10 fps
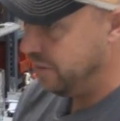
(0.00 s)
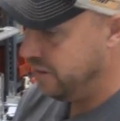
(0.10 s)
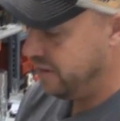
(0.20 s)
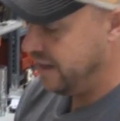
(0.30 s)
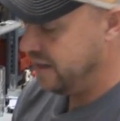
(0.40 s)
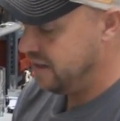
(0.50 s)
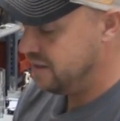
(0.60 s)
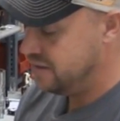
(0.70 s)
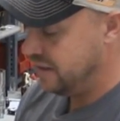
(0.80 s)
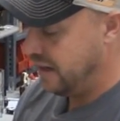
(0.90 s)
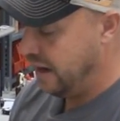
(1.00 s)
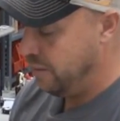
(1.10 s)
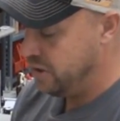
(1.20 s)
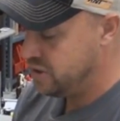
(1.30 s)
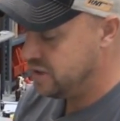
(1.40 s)
part of that is
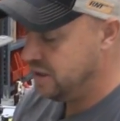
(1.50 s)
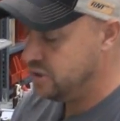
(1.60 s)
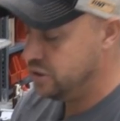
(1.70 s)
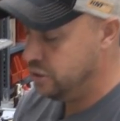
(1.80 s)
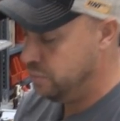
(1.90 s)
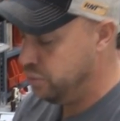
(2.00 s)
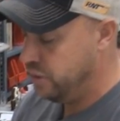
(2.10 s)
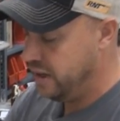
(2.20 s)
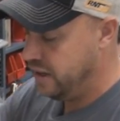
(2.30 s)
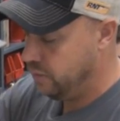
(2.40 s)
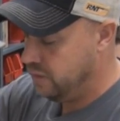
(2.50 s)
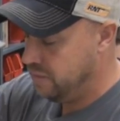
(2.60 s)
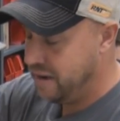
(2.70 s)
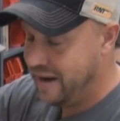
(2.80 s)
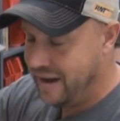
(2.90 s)
how much tension you put on that
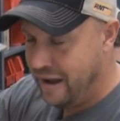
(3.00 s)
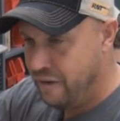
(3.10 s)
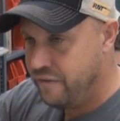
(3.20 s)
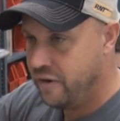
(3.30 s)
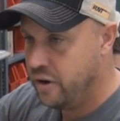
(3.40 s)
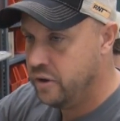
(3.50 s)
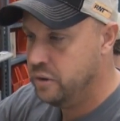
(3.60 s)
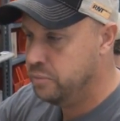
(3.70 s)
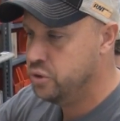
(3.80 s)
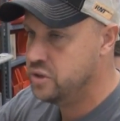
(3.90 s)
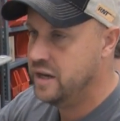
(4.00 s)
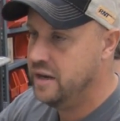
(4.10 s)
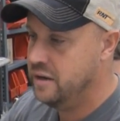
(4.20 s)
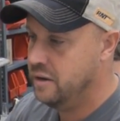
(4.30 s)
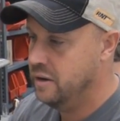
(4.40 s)
reed by how far you push
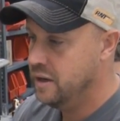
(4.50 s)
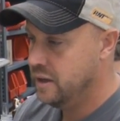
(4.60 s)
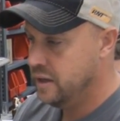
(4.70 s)
that in there